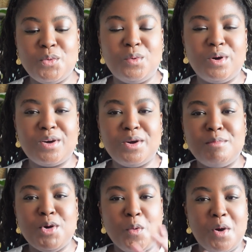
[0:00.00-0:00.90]

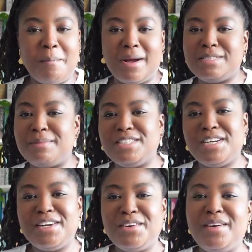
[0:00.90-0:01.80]
welcome back to my
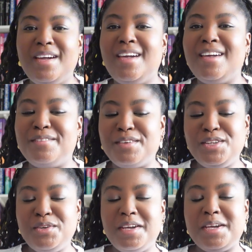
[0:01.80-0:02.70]
channel. If you're
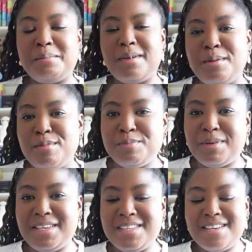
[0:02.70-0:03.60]
new here, my name is
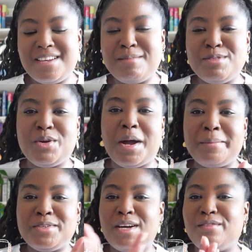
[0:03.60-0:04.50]
Benita and I'm so
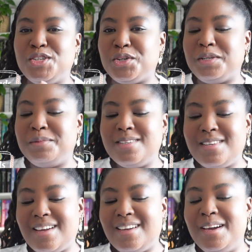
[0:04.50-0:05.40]
happy to have you joining me
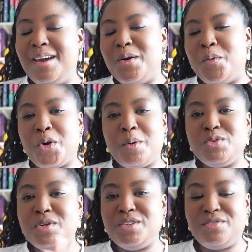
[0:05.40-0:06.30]
today. Welcome
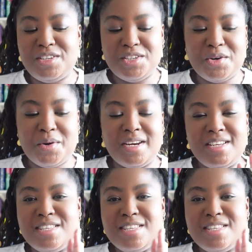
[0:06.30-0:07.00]
to a new video, and in